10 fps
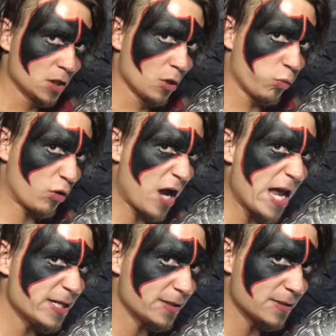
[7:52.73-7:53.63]
we're
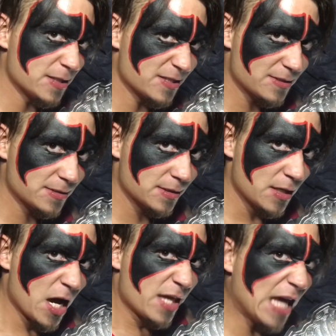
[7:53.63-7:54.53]
ending
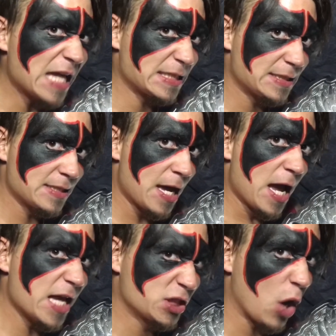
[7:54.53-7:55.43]
this. This
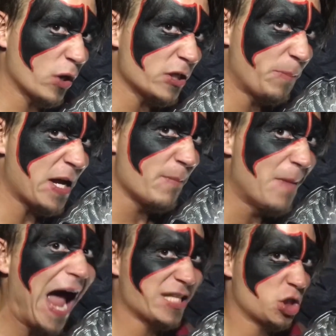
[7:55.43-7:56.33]
is going to be a
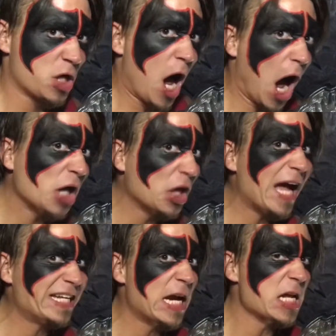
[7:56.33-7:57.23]
match
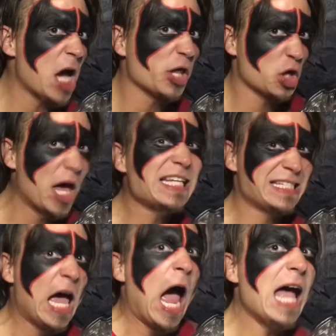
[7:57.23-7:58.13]
unlike any other. This
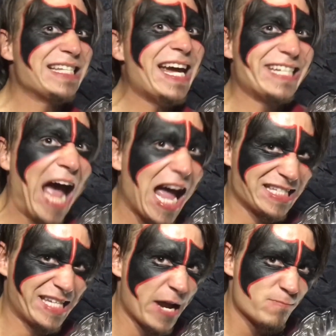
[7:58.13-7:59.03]
is a
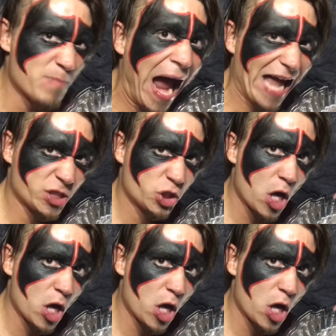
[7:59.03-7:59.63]
casket match.